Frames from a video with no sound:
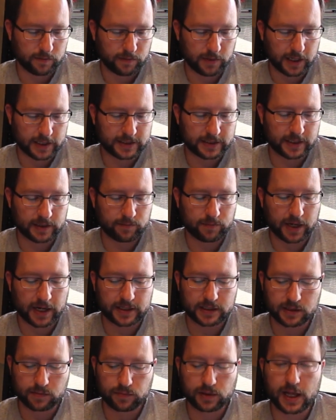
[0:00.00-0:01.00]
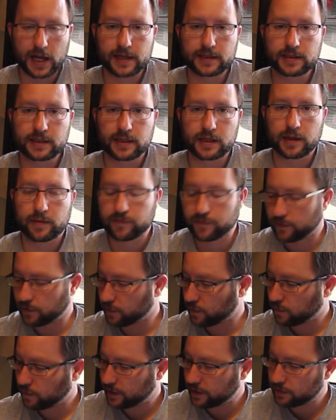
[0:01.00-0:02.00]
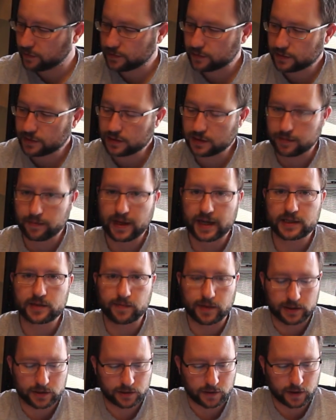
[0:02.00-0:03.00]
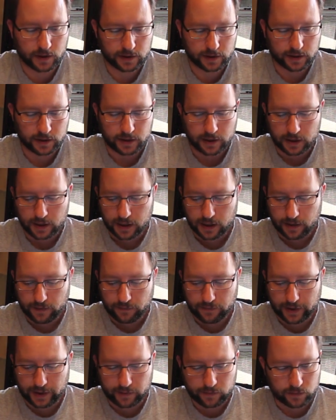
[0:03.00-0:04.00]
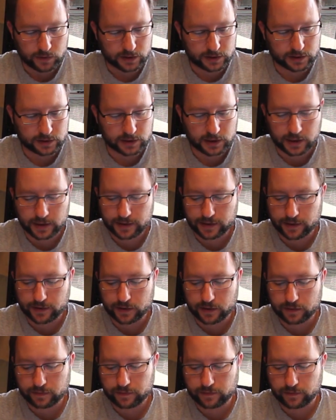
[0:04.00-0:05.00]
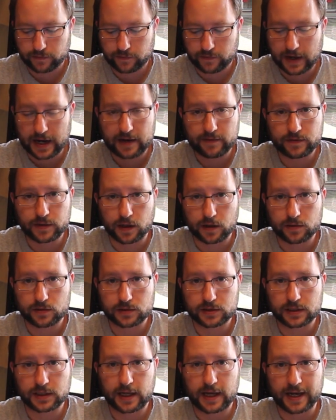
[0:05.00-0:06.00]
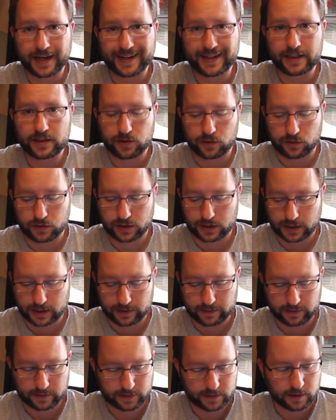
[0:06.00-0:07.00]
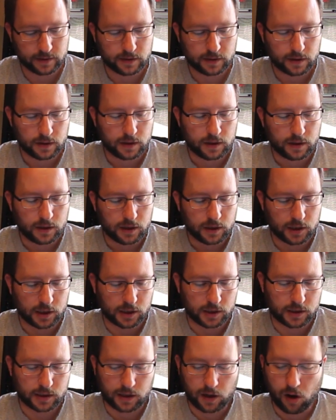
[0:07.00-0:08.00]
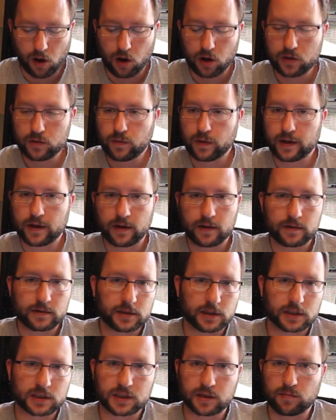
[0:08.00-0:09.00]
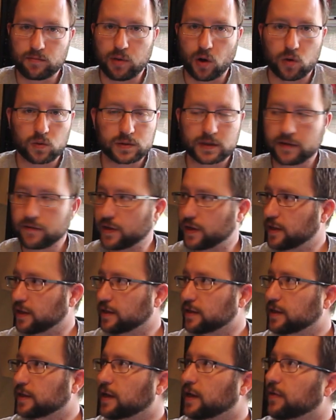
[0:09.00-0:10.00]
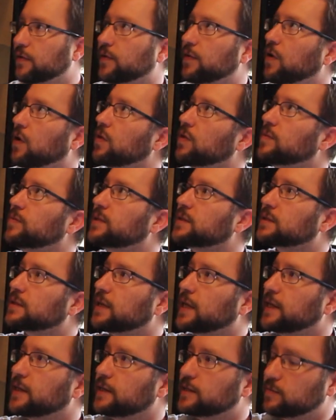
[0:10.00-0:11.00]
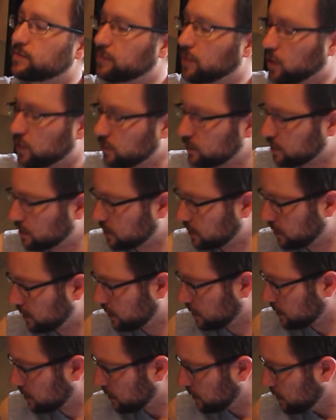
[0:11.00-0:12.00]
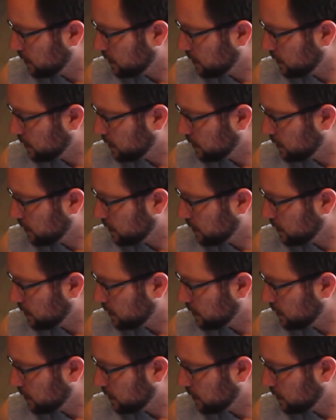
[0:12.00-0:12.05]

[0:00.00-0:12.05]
I did buy some plastic dip for the wheels to match my truck. That was another $5.82. Hardware just to bolt everything together, all the miscellaneous bolts and